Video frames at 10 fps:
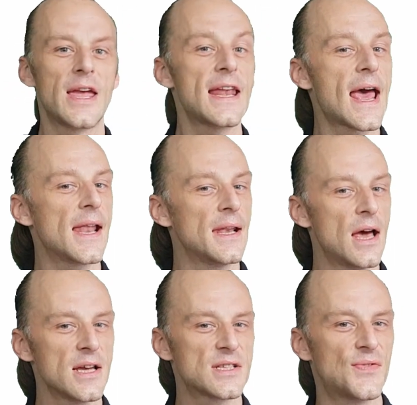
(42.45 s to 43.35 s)
In our
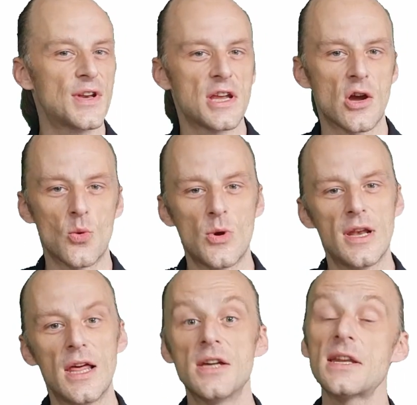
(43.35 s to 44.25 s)
last video, we
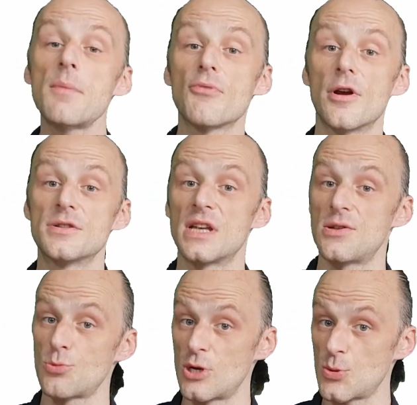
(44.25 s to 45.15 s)
learned a
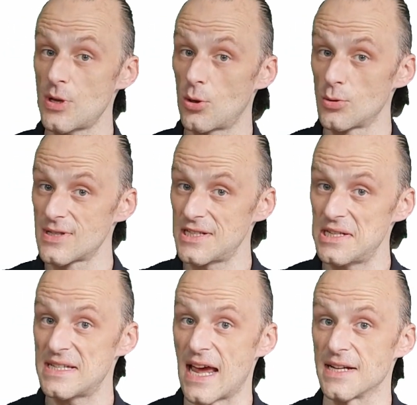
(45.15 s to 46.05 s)
process which we call
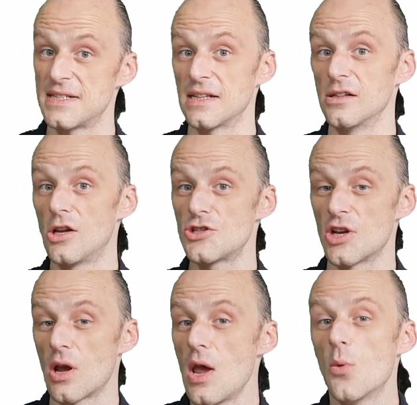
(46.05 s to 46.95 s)
syntactic logic,